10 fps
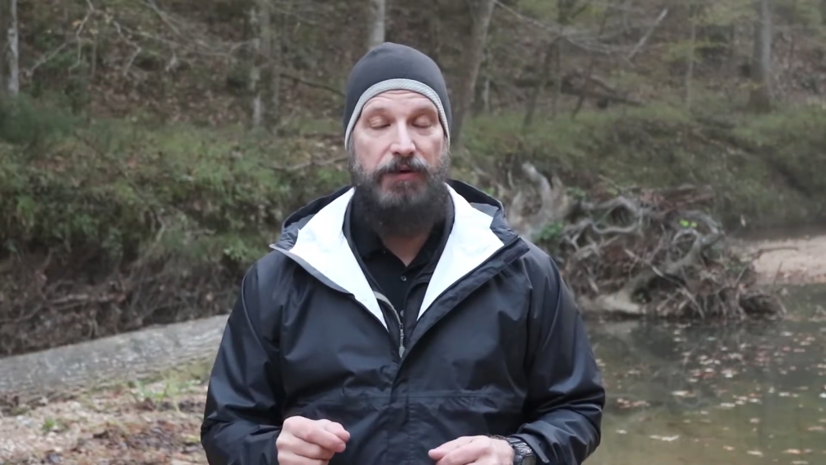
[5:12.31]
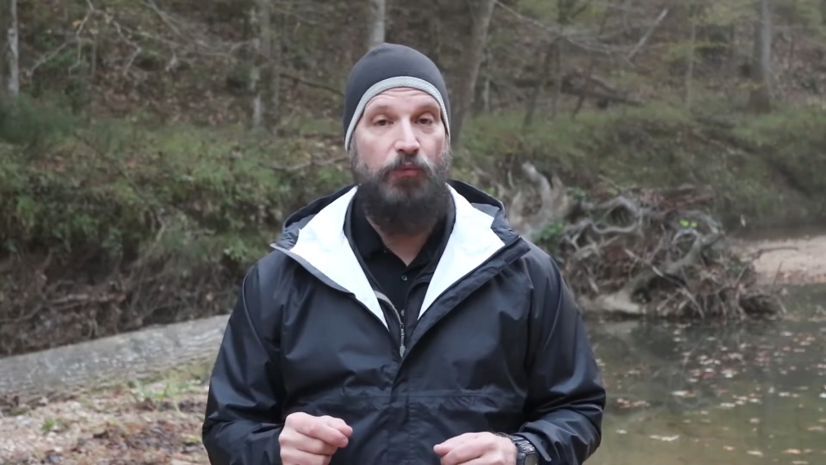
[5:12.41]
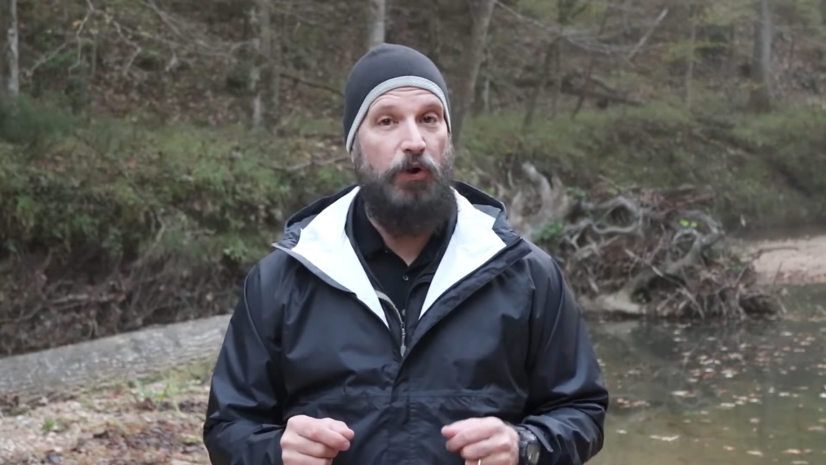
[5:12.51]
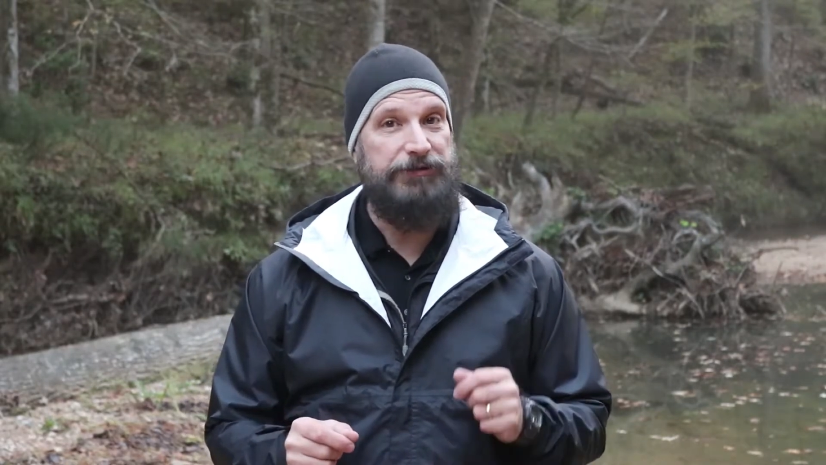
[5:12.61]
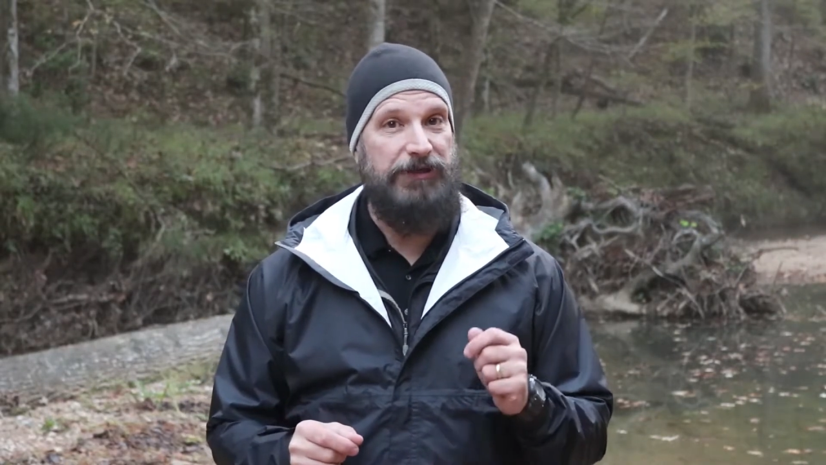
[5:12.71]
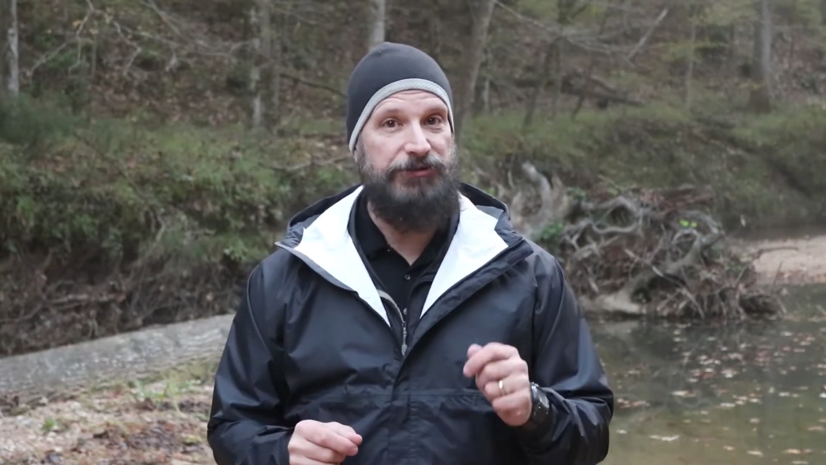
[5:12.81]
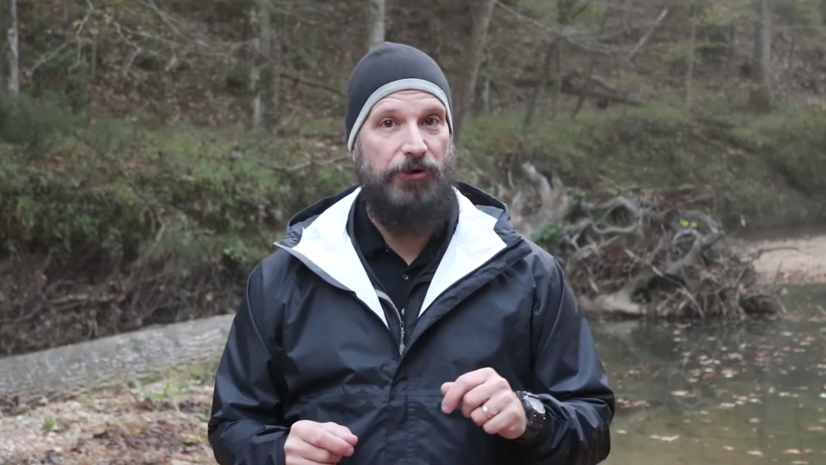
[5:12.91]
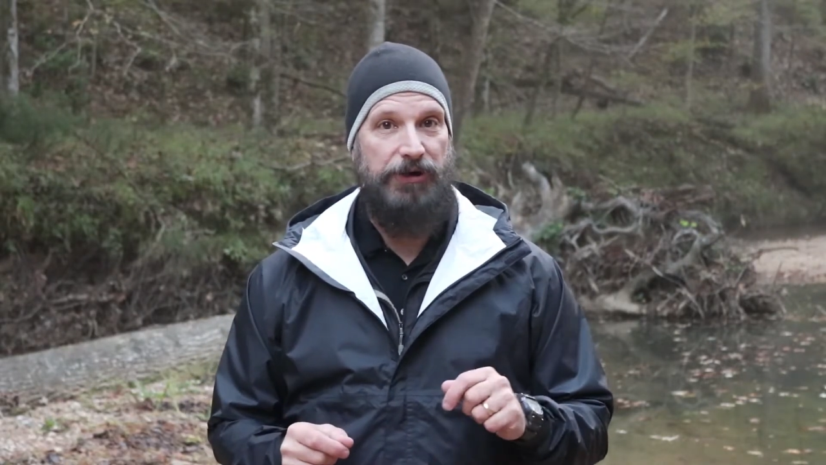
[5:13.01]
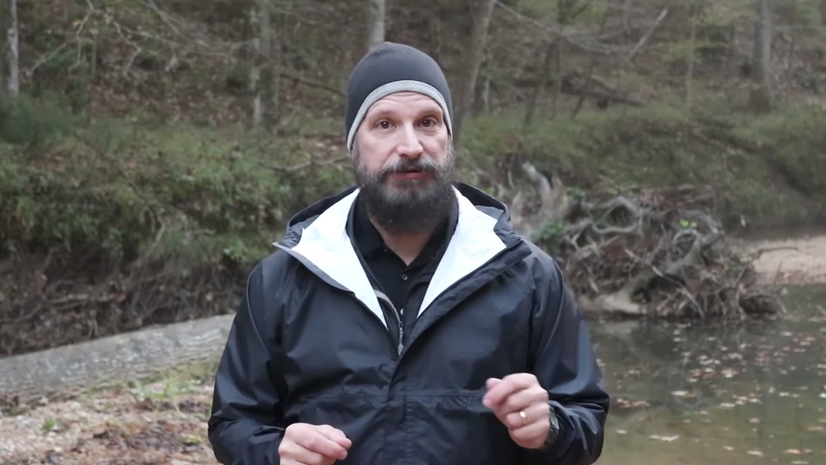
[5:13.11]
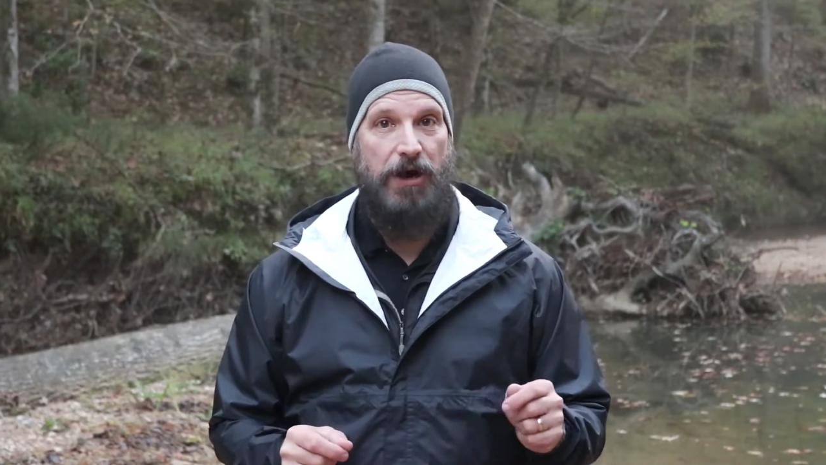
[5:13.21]
and once I
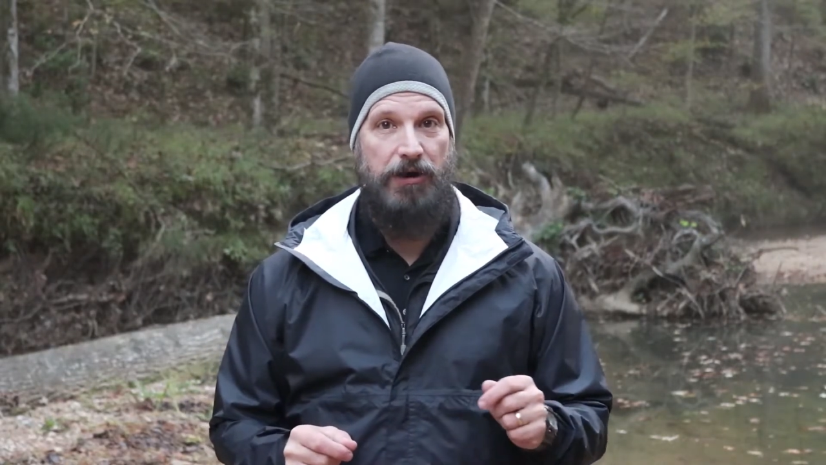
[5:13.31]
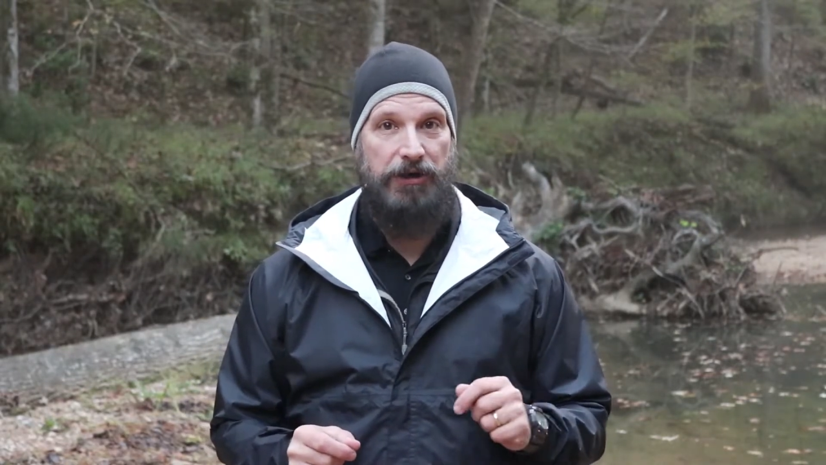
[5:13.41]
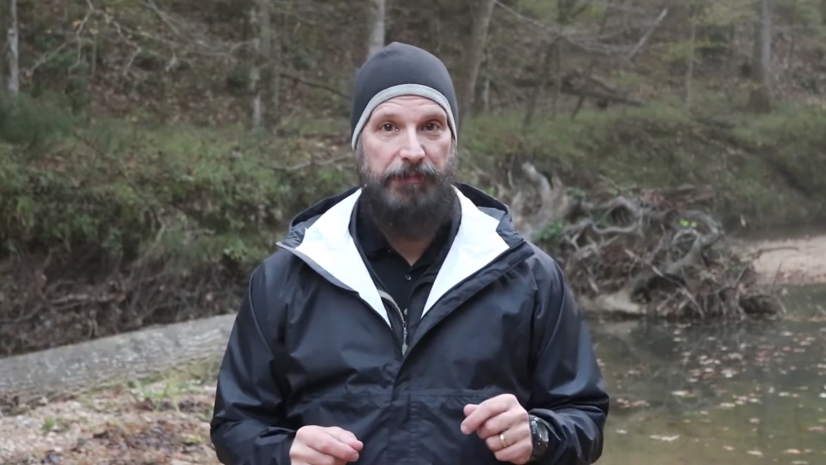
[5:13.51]
started talking to